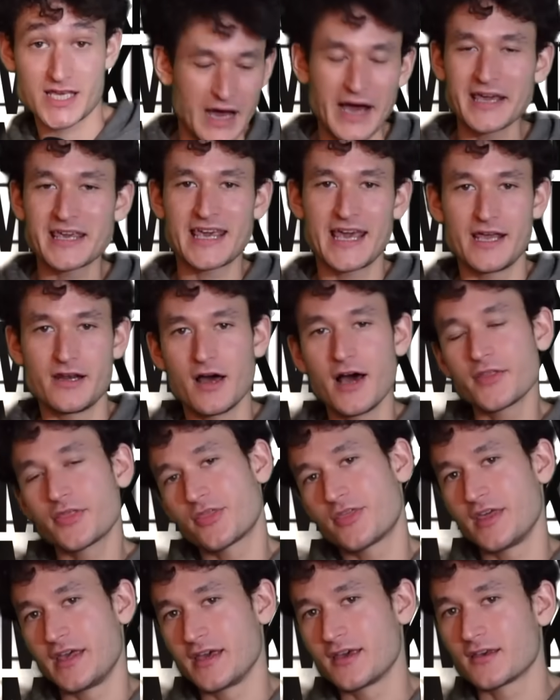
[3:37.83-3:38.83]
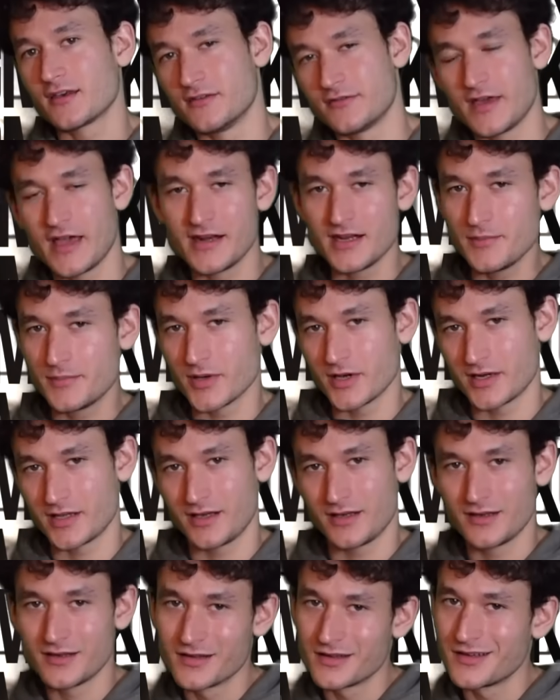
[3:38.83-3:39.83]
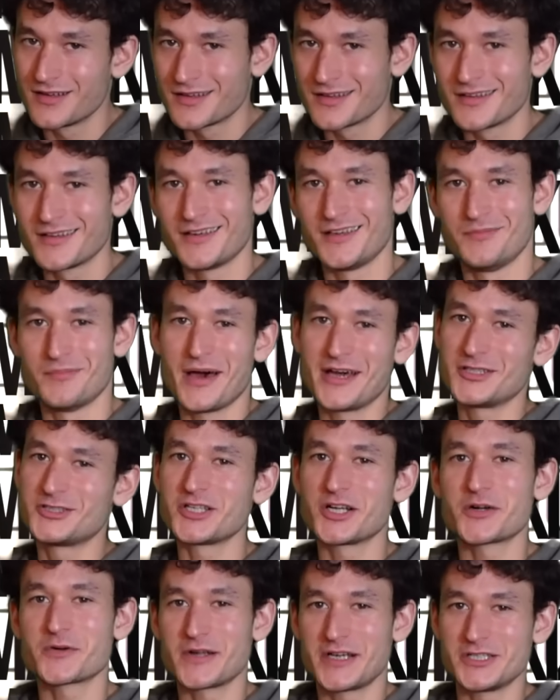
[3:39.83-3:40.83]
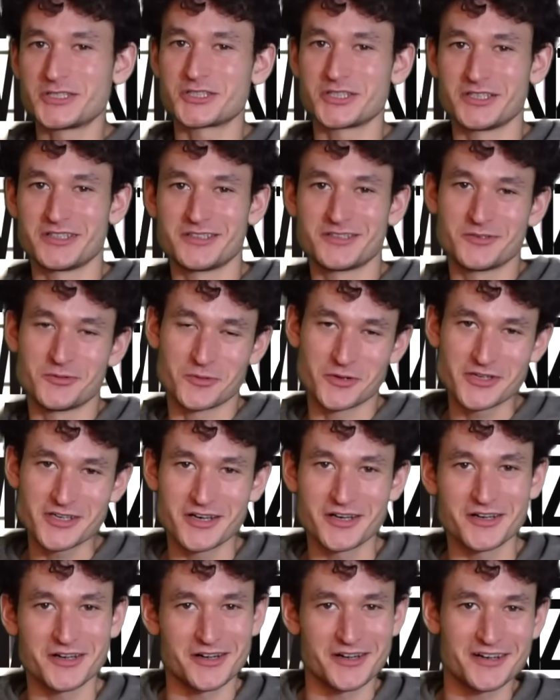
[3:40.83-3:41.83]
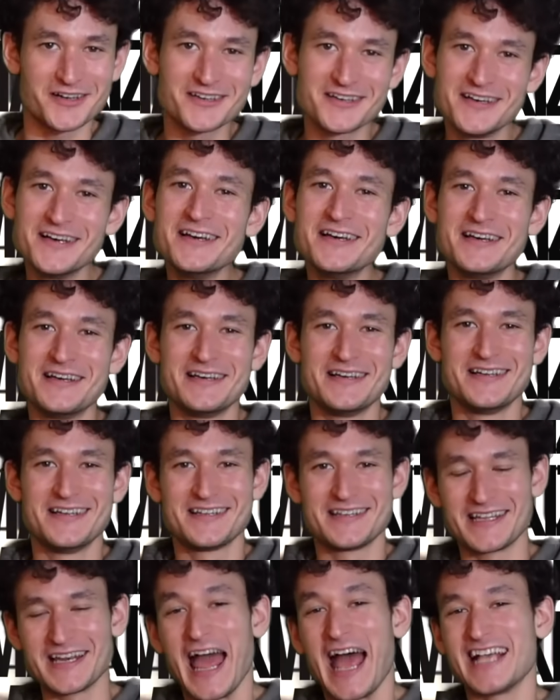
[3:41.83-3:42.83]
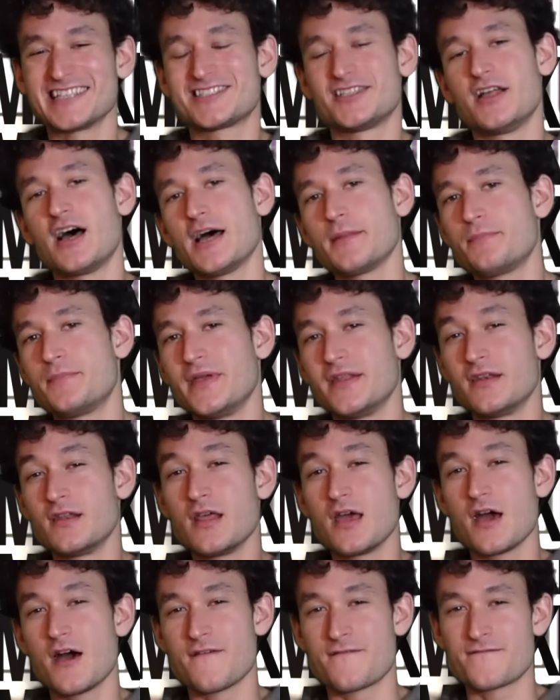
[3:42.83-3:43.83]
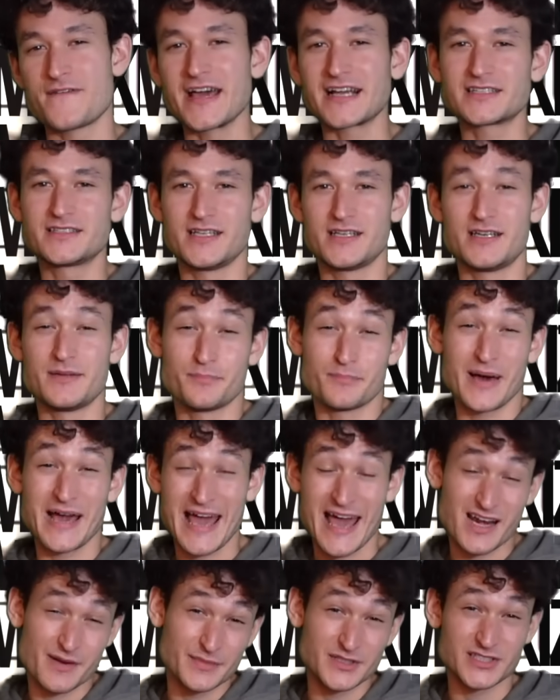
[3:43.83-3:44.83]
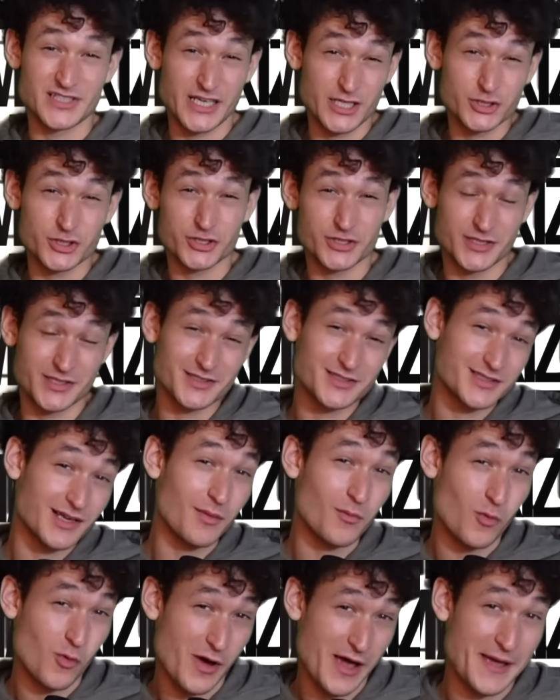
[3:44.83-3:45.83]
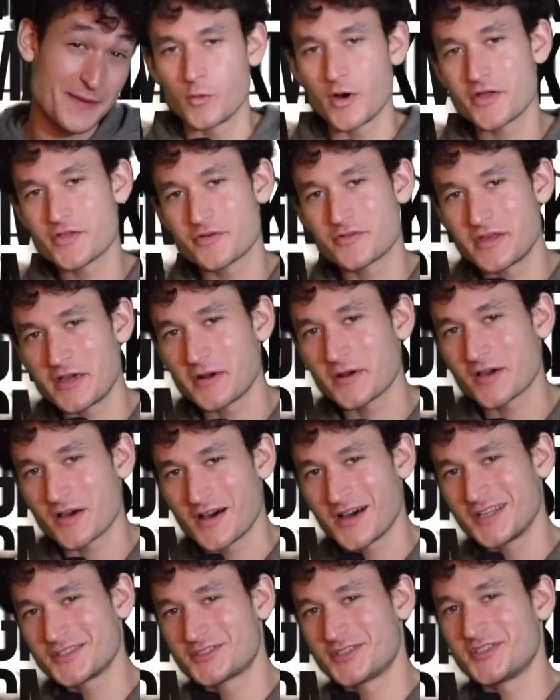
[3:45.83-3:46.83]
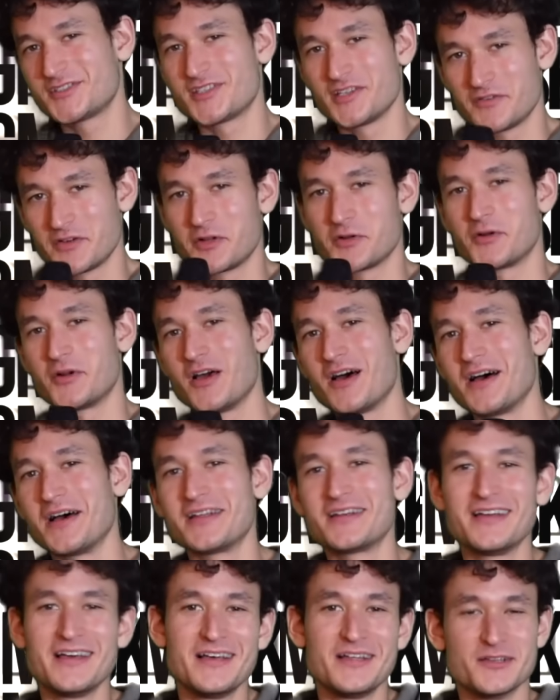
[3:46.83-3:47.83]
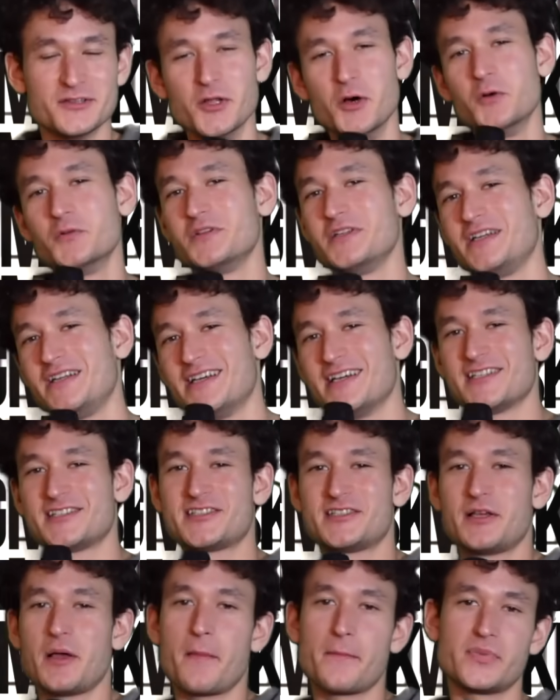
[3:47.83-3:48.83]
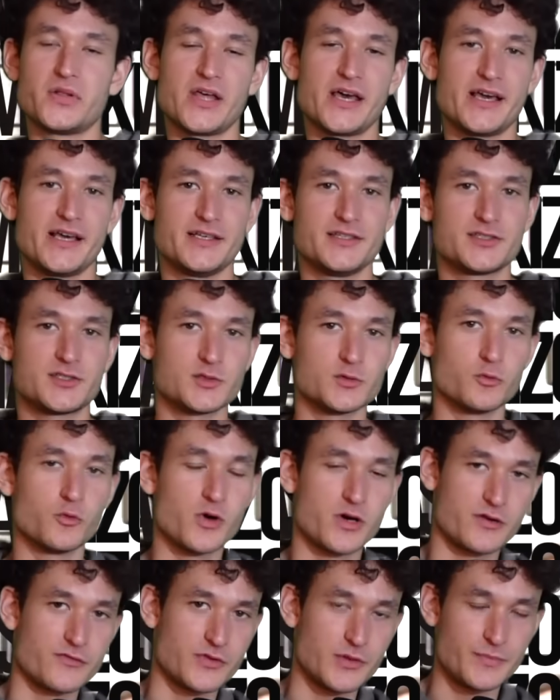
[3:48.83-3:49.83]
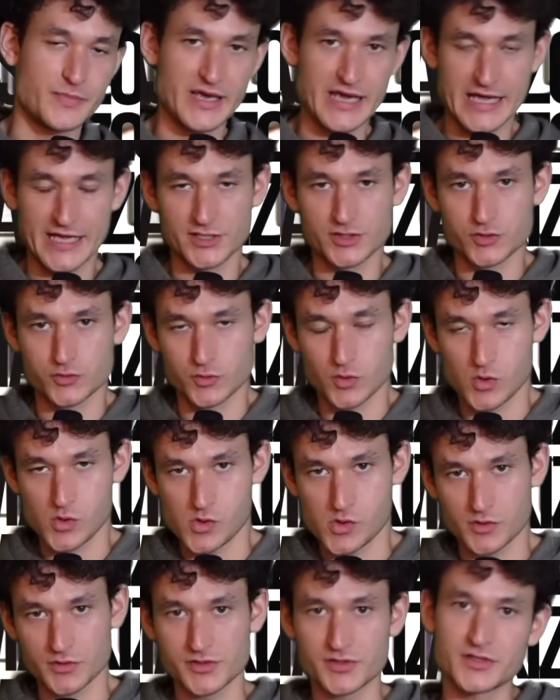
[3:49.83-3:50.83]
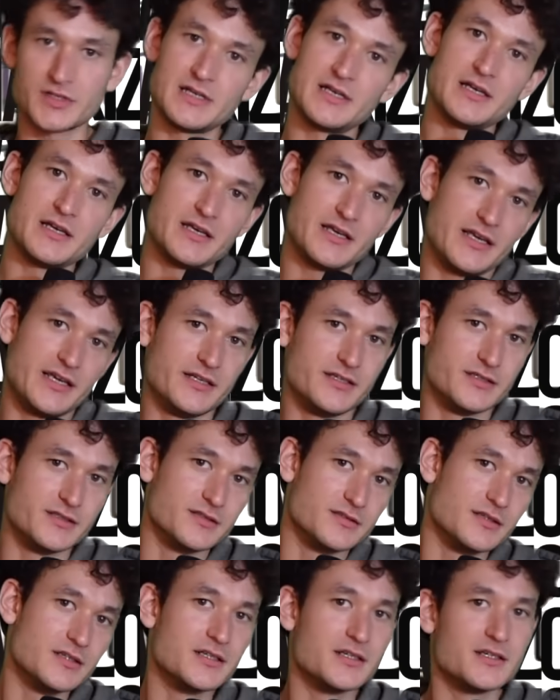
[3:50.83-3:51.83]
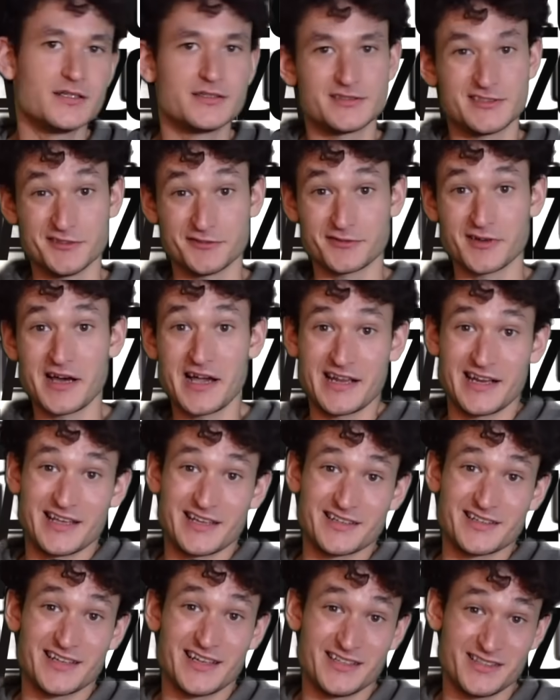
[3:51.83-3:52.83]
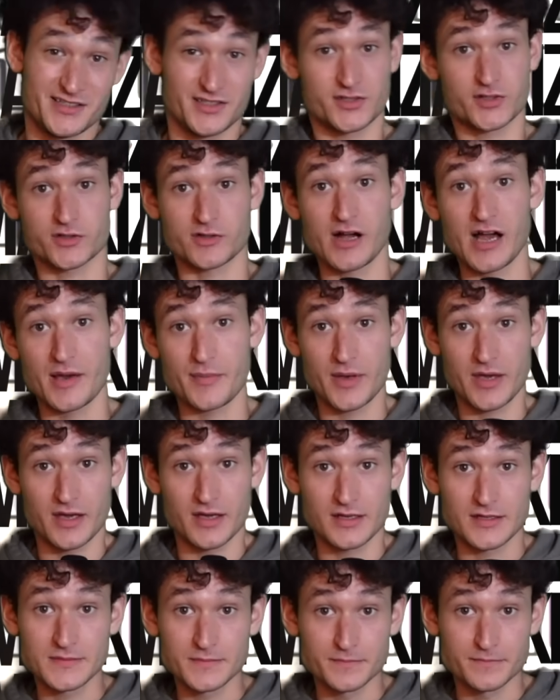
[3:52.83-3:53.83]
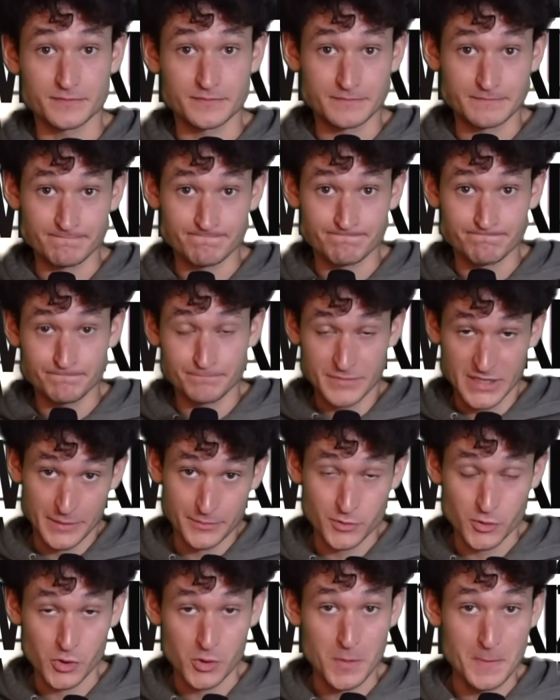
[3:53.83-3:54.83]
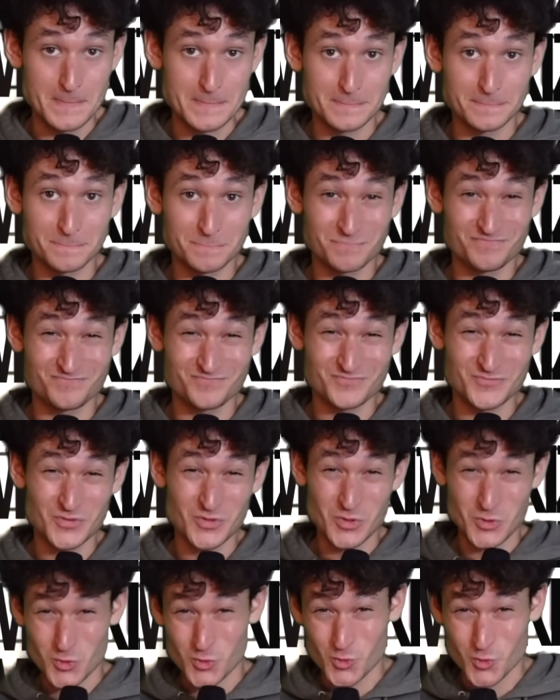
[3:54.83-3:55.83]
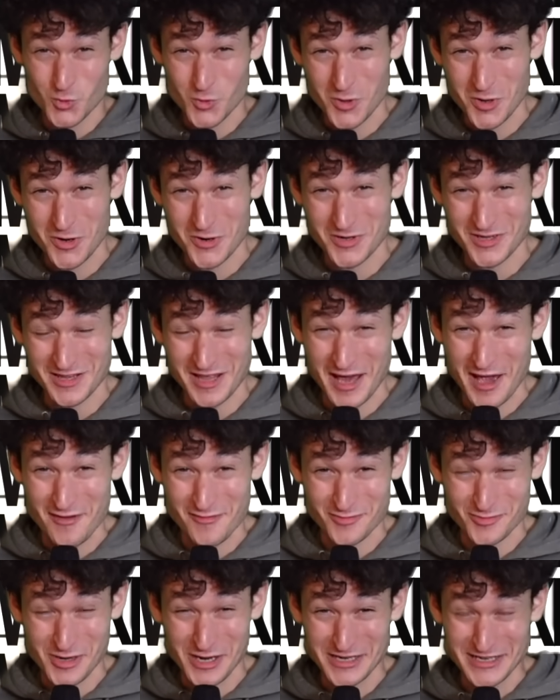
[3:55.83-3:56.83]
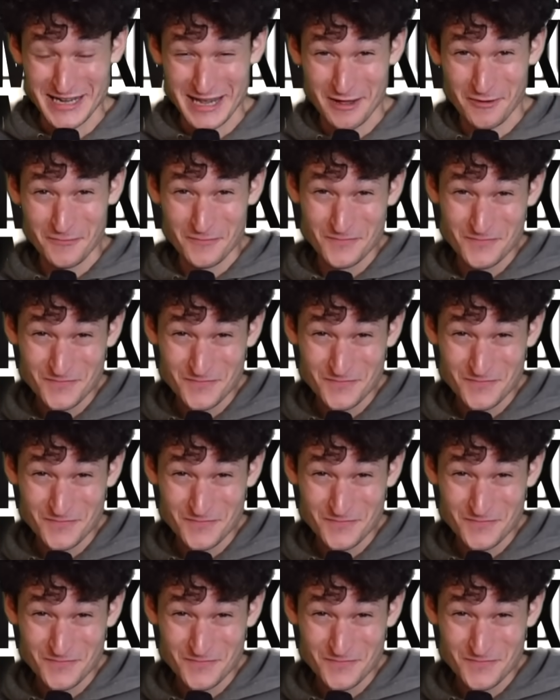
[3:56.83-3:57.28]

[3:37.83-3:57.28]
I cannot think of anybody in my generation or younger that has not been affected by atomization in some way. Whether they are conscious of it or not, loneliness plays one of the biggest roles in defining and describing people who are alive right now.